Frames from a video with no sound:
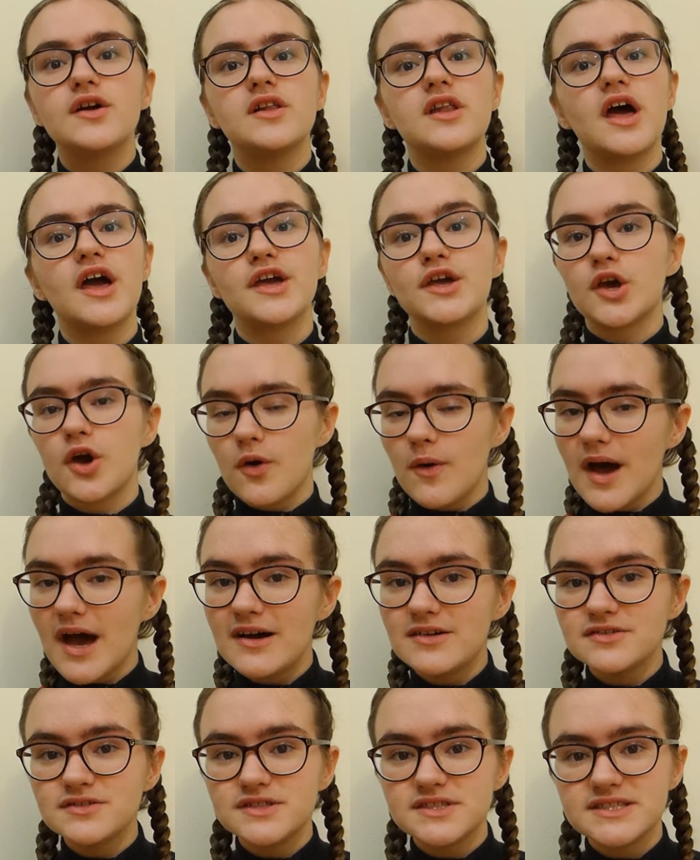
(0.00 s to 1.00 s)
like go
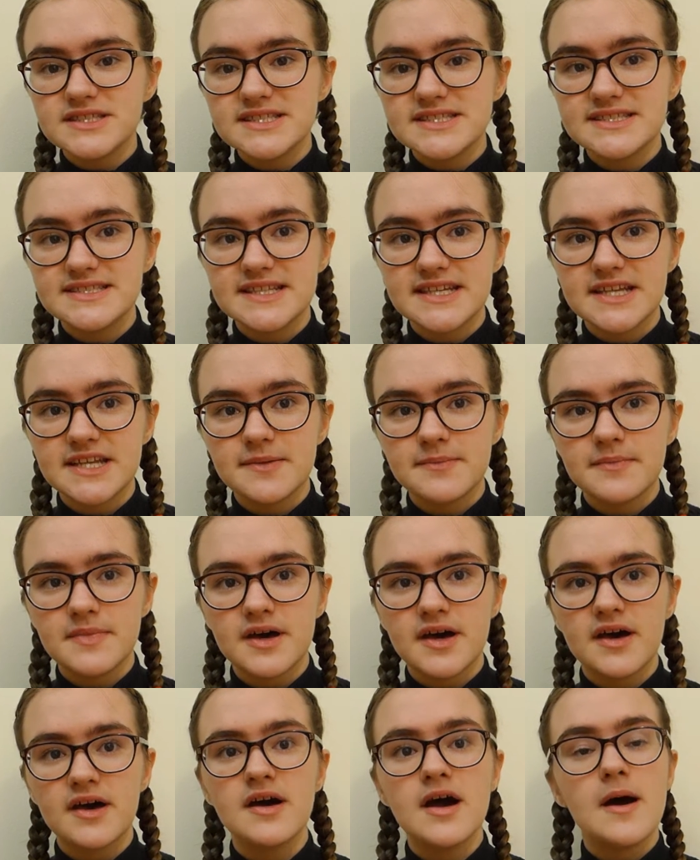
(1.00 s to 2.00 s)
out to the
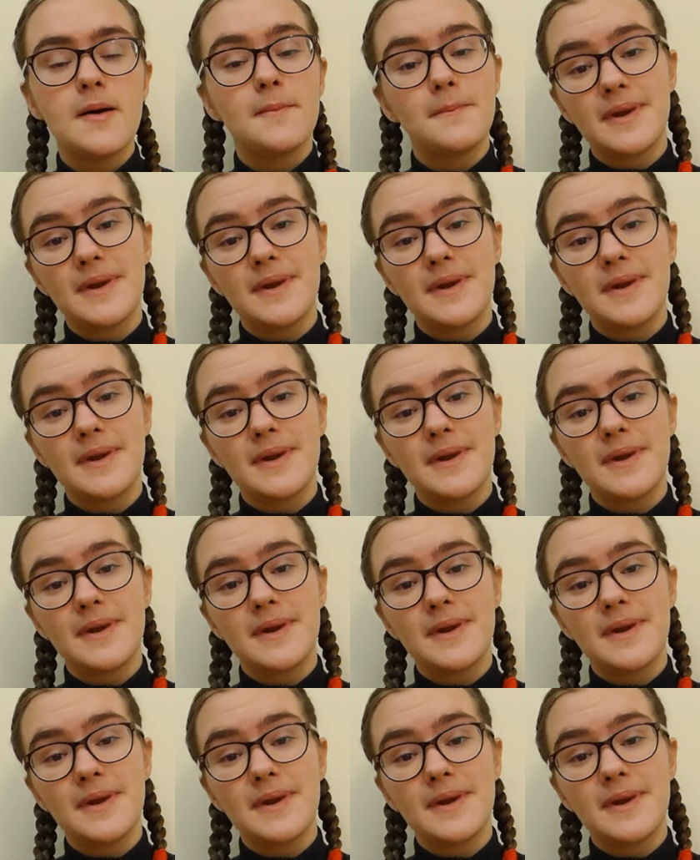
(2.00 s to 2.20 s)
cinema,